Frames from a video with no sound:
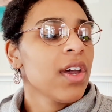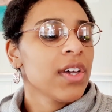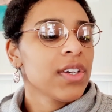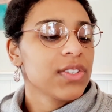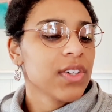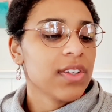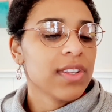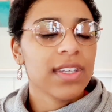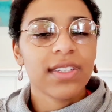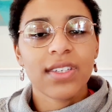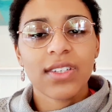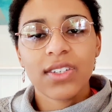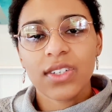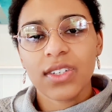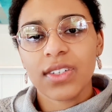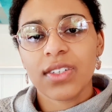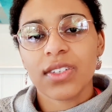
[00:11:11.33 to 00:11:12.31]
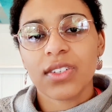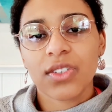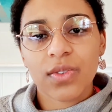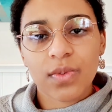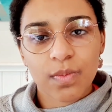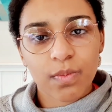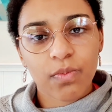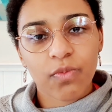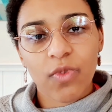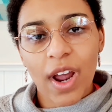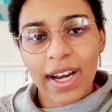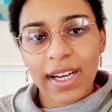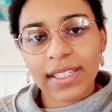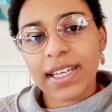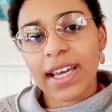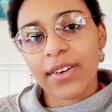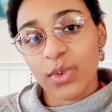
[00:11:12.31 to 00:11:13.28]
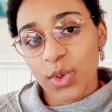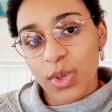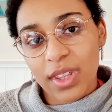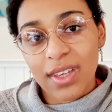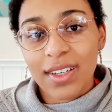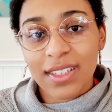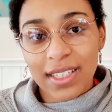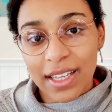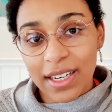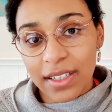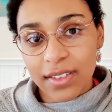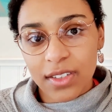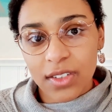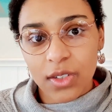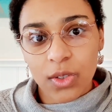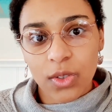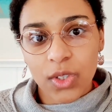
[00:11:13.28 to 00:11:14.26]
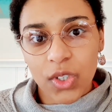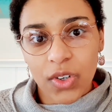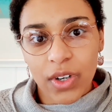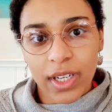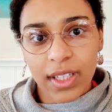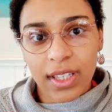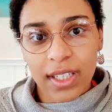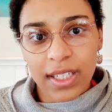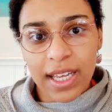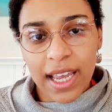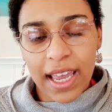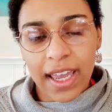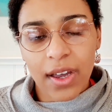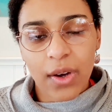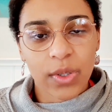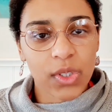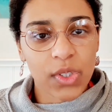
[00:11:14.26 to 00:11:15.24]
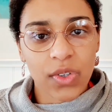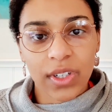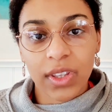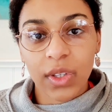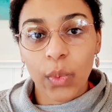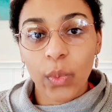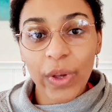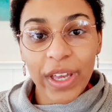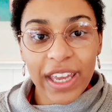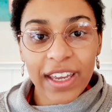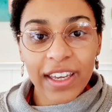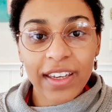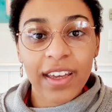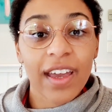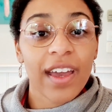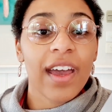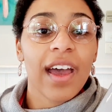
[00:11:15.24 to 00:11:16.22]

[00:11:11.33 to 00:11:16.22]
So this is just writing down all the things I need to do during the day or during the week,